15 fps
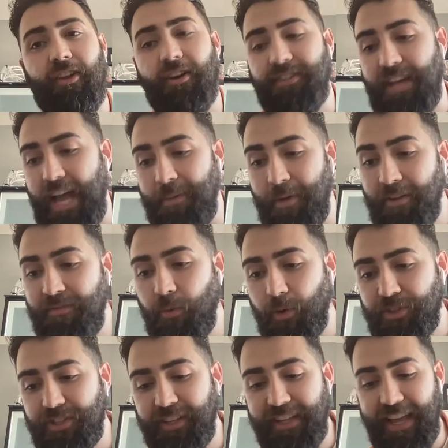long time.
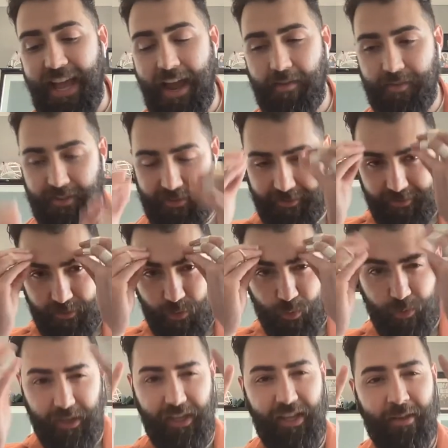Unfortunately, I have this
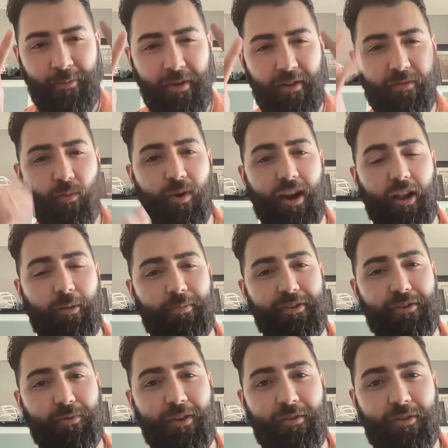dream of what I'll be
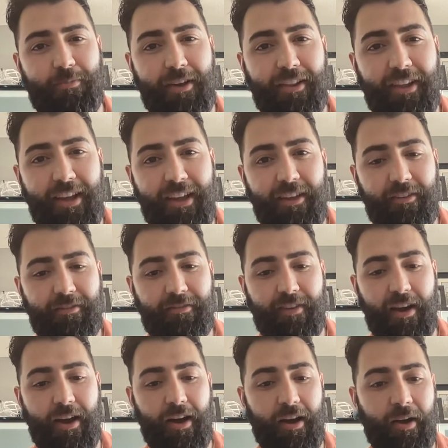doing with my life.
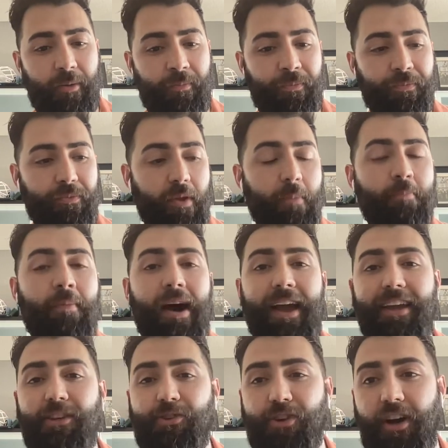
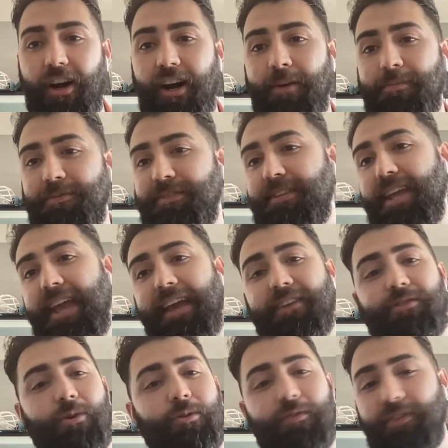My job
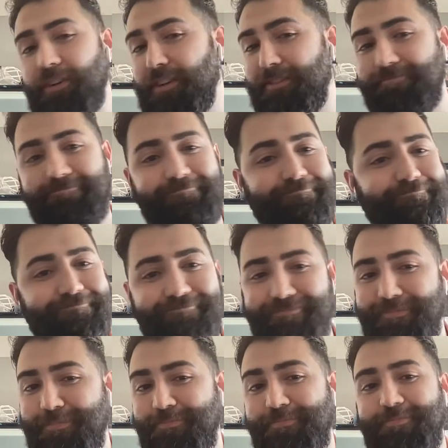takes over
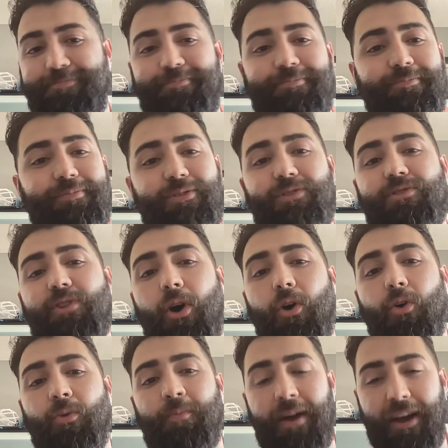
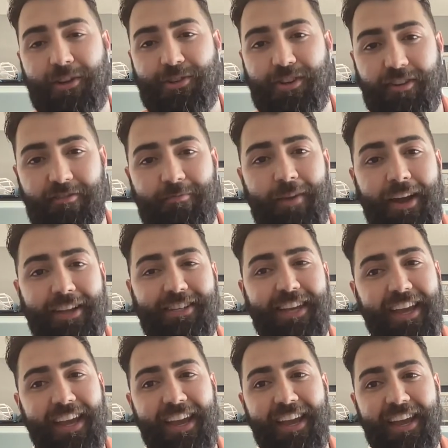so much of my
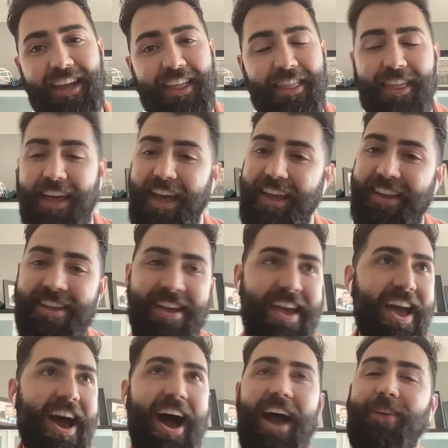day that
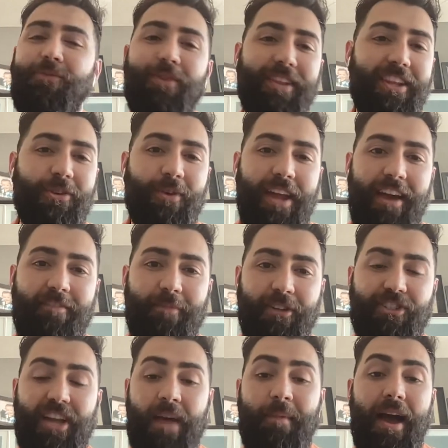I really don't have
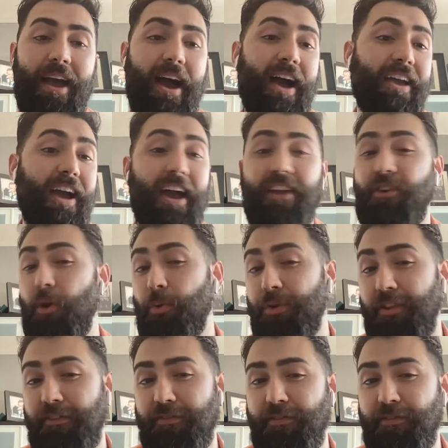much time. I go to the